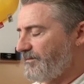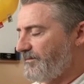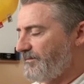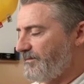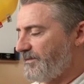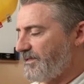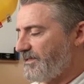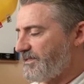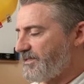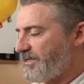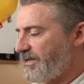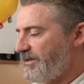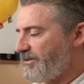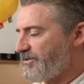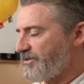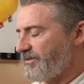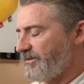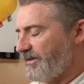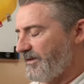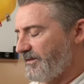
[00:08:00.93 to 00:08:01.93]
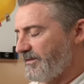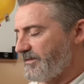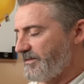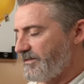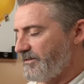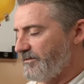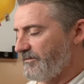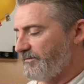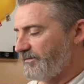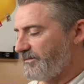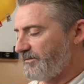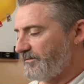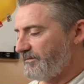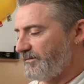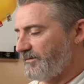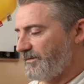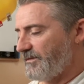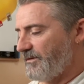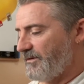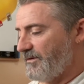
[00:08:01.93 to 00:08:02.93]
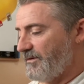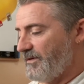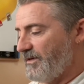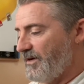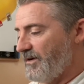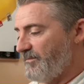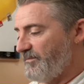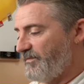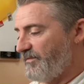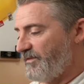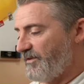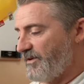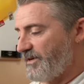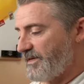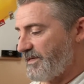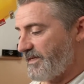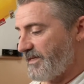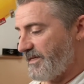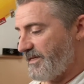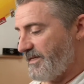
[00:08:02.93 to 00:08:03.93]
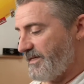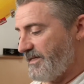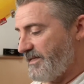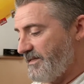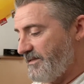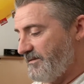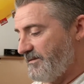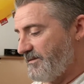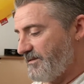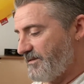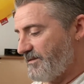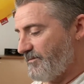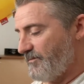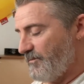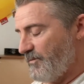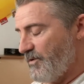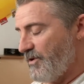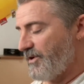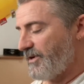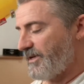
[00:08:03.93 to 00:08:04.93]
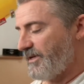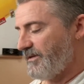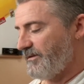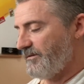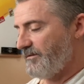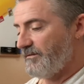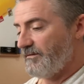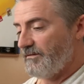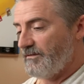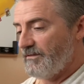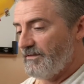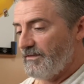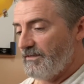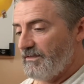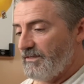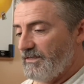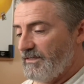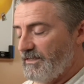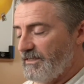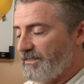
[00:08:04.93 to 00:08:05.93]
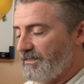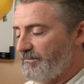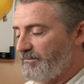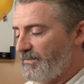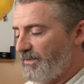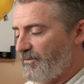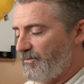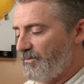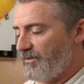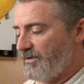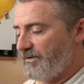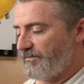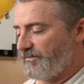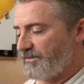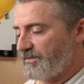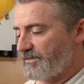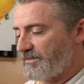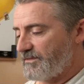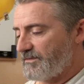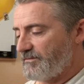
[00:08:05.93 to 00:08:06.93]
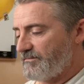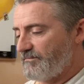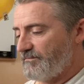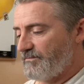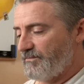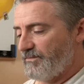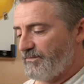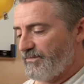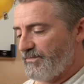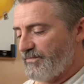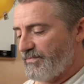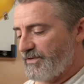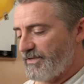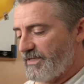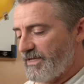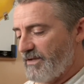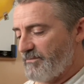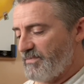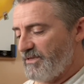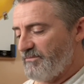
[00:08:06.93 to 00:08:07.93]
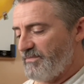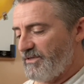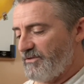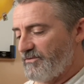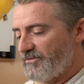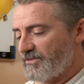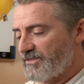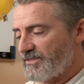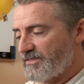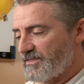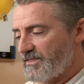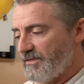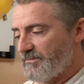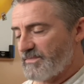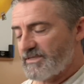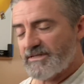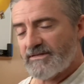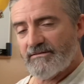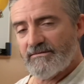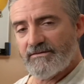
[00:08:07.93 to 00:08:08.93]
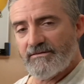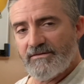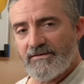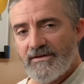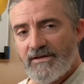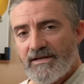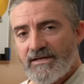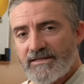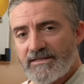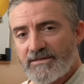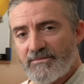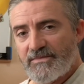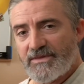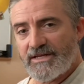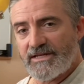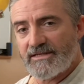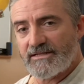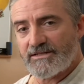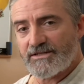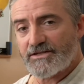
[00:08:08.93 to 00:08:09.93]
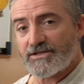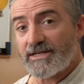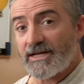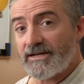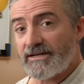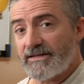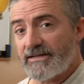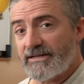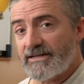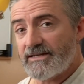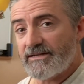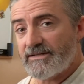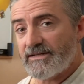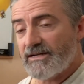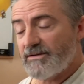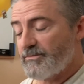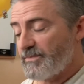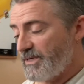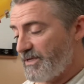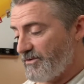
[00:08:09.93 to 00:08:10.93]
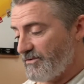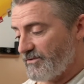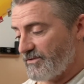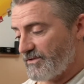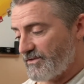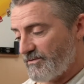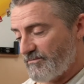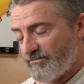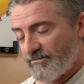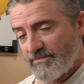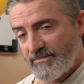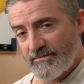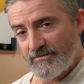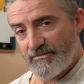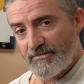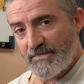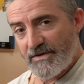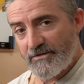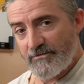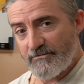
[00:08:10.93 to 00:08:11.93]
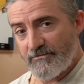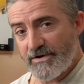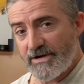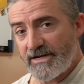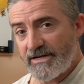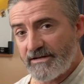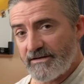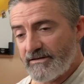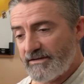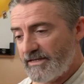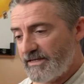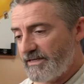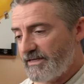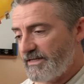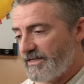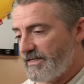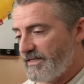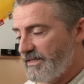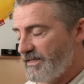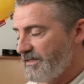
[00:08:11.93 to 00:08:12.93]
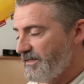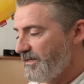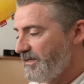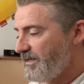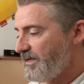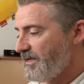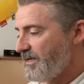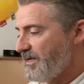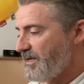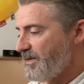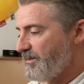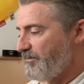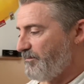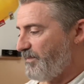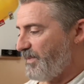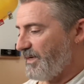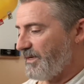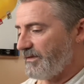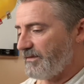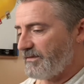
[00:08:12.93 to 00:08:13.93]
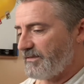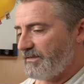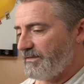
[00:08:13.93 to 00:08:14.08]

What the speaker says: the intentionality of it, I'm finding, is working. My wife is pretty happy because some things are starting to get done because they're written in here, but